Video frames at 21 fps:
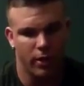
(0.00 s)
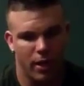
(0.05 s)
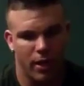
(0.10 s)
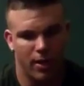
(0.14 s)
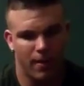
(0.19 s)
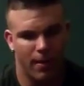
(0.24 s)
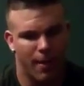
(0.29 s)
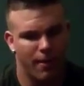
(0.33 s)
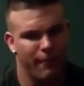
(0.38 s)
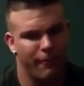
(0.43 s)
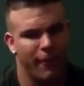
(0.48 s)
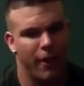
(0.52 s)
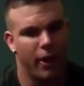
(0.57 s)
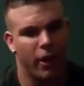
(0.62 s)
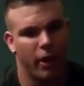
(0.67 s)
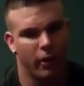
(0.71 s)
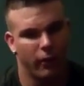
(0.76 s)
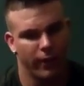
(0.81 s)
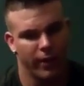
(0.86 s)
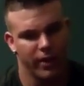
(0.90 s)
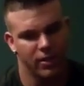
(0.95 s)
I'm
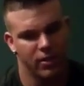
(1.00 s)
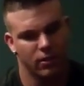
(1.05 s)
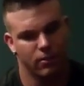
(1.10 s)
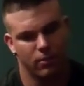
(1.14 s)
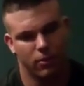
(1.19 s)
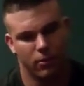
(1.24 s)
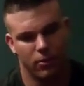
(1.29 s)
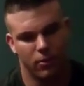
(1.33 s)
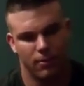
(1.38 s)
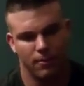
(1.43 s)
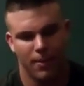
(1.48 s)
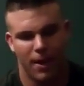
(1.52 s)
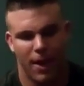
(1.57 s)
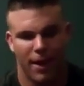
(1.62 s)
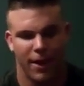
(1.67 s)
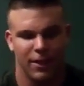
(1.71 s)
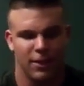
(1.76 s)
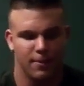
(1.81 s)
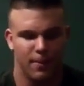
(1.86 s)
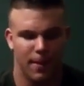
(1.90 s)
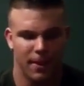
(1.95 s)
very reasonable, not
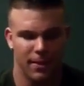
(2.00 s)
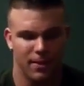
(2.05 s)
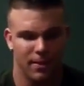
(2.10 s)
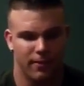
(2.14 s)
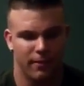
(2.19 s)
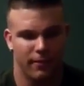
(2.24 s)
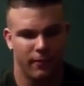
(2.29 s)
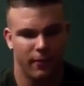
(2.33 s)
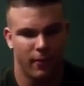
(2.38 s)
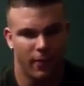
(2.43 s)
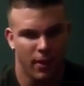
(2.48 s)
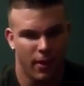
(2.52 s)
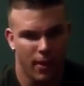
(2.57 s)
expensive.